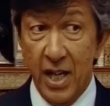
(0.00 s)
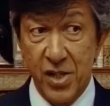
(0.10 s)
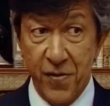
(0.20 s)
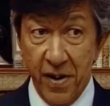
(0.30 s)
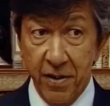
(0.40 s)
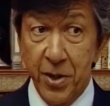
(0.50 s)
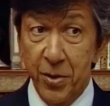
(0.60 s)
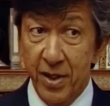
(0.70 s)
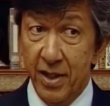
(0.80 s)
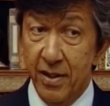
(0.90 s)
It's very
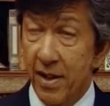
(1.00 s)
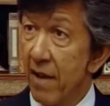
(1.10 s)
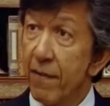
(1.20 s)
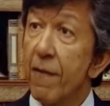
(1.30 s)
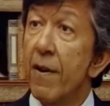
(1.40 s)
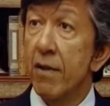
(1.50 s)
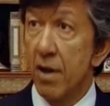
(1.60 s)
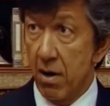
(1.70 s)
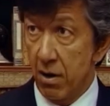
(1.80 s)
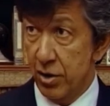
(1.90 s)
unique. They have a
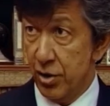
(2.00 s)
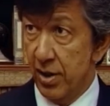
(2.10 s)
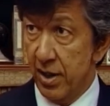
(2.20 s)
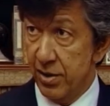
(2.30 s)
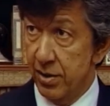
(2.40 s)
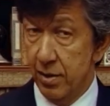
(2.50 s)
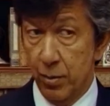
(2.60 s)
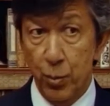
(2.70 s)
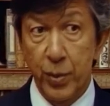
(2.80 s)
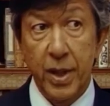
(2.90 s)
very large
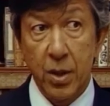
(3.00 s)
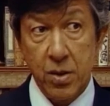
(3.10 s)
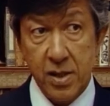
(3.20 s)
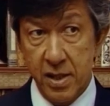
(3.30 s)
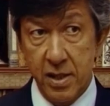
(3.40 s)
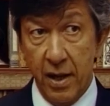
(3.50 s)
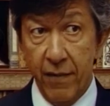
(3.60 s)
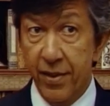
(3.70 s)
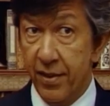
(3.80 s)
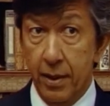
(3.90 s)
collection. We don't see
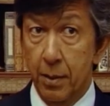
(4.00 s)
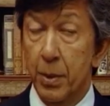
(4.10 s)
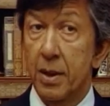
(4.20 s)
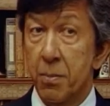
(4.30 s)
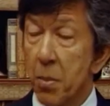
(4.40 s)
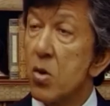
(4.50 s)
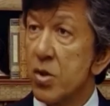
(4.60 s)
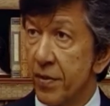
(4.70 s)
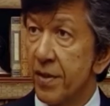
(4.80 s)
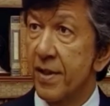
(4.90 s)
everything, but
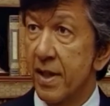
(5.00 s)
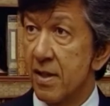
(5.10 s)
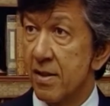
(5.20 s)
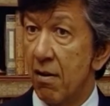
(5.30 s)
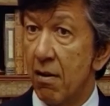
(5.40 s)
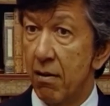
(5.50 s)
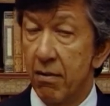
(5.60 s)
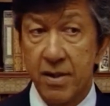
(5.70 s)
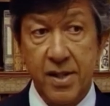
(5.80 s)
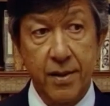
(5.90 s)
most of the things
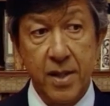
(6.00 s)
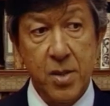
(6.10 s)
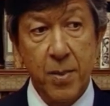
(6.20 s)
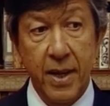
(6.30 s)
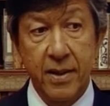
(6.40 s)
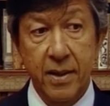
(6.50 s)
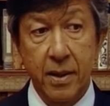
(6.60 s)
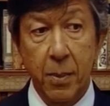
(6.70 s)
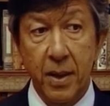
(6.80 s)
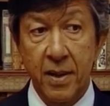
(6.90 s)
are displayed
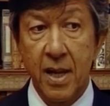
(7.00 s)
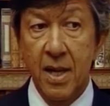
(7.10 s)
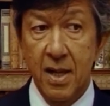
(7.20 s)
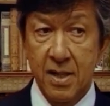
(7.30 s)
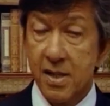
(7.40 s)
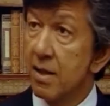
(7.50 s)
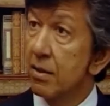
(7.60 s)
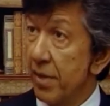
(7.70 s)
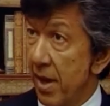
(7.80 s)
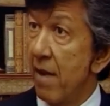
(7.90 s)
here, but
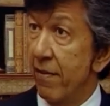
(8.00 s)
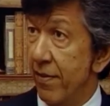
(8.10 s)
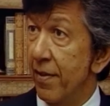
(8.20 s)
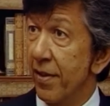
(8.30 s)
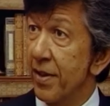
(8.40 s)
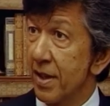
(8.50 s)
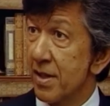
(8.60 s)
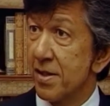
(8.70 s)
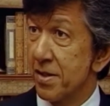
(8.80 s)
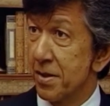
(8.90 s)
still they have
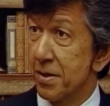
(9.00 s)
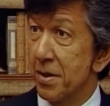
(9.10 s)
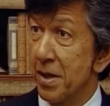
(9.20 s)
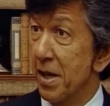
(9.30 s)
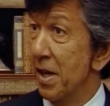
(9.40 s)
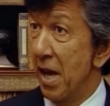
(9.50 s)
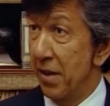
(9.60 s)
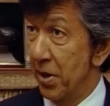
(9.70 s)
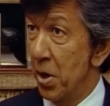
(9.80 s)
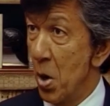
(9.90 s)
things
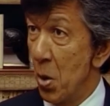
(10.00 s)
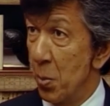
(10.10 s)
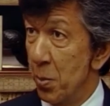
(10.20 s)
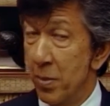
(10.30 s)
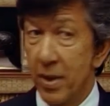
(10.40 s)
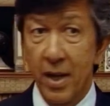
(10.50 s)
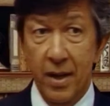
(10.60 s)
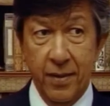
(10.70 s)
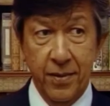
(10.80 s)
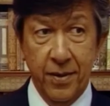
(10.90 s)
at their home,
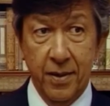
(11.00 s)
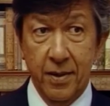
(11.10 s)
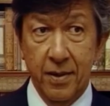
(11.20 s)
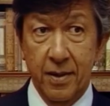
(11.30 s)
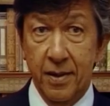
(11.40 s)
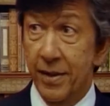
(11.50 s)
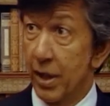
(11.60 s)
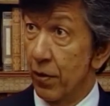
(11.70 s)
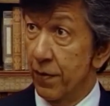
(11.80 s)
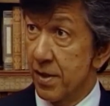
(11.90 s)
at
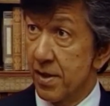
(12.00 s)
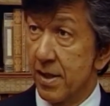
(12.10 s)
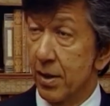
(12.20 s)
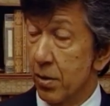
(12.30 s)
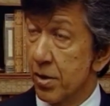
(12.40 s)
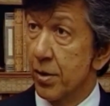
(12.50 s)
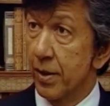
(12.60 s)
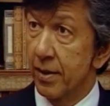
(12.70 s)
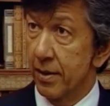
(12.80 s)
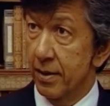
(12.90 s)
their office, and also
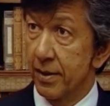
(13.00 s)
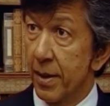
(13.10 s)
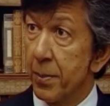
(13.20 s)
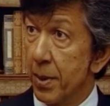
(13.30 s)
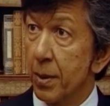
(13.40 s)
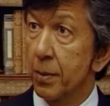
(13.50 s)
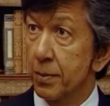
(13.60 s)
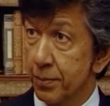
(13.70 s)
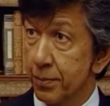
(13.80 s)
in their depot.